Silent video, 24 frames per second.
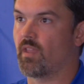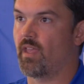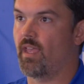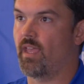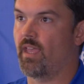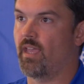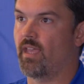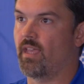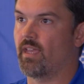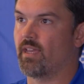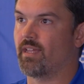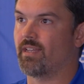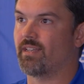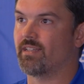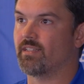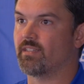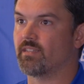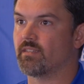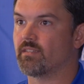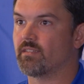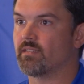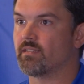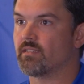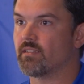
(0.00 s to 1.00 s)

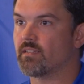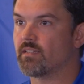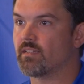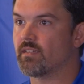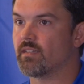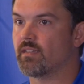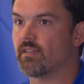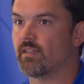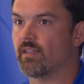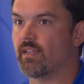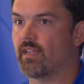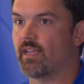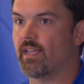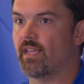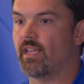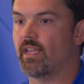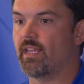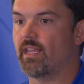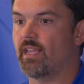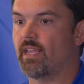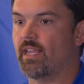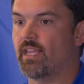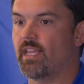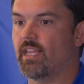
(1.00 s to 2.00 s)
and
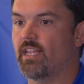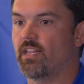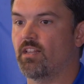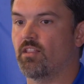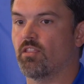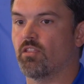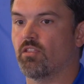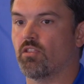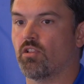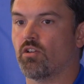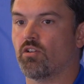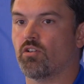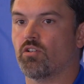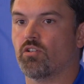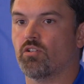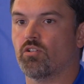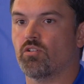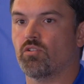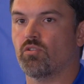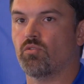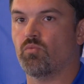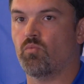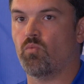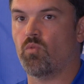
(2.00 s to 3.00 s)
he
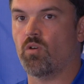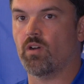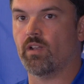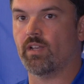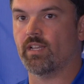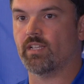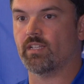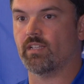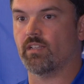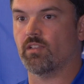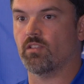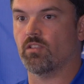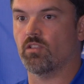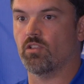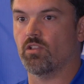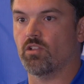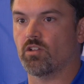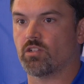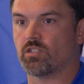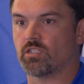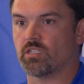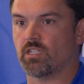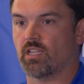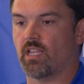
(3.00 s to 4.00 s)
learned what it
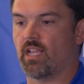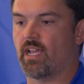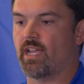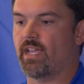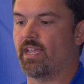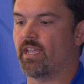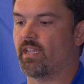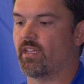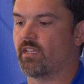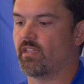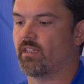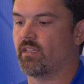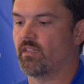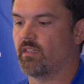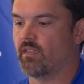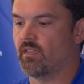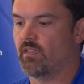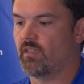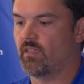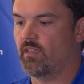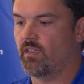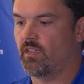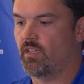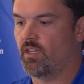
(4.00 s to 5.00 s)
looks like,
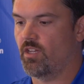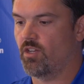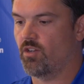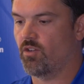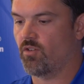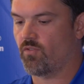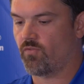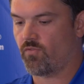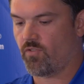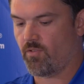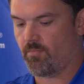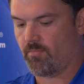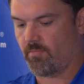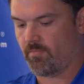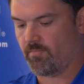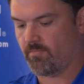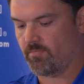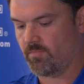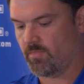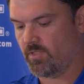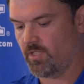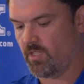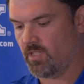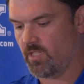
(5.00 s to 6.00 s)
you know, from
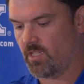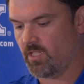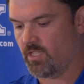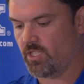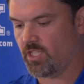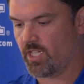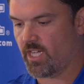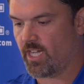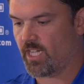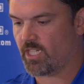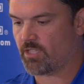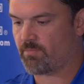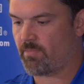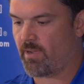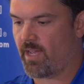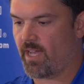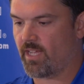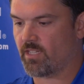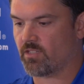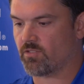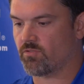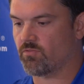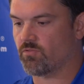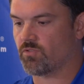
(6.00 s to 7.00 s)
the Josh
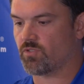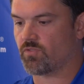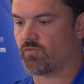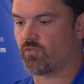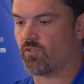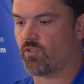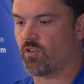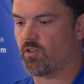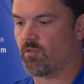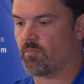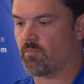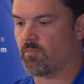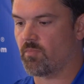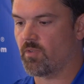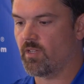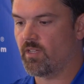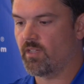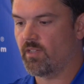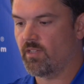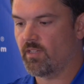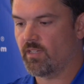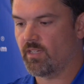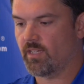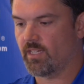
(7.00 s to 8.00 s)
Pascals, from
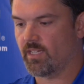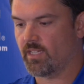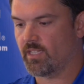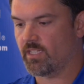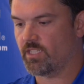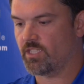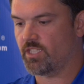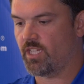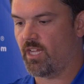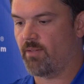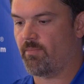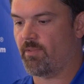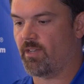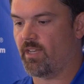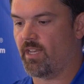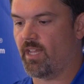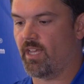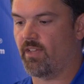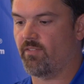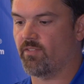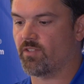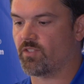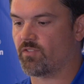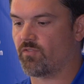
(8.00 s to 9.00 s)
Jamin
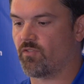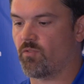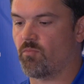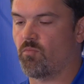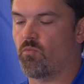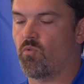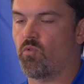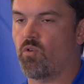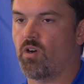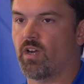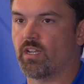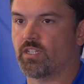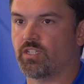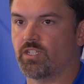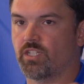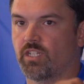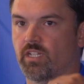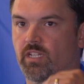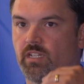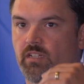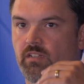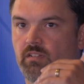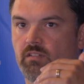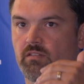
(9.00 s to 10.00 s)
Davis, from
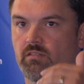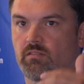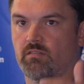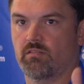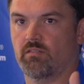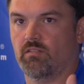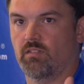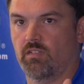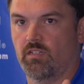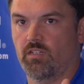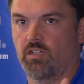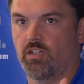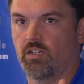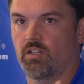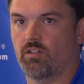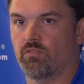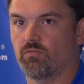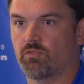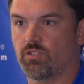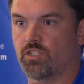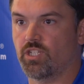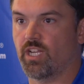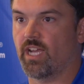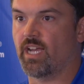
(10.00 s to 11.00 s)
watching, you
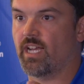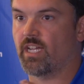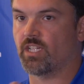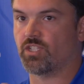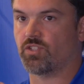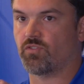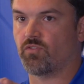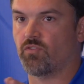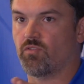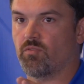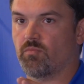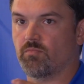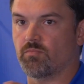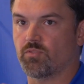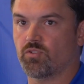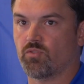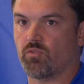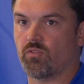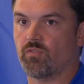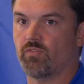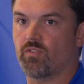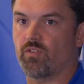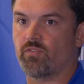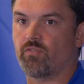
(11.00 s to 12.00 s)
know, Josh from
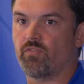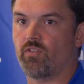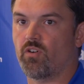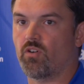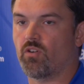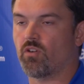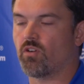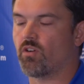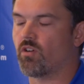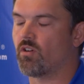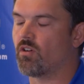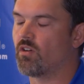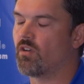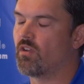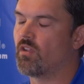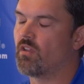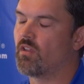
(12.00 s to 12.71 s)
sort of afar,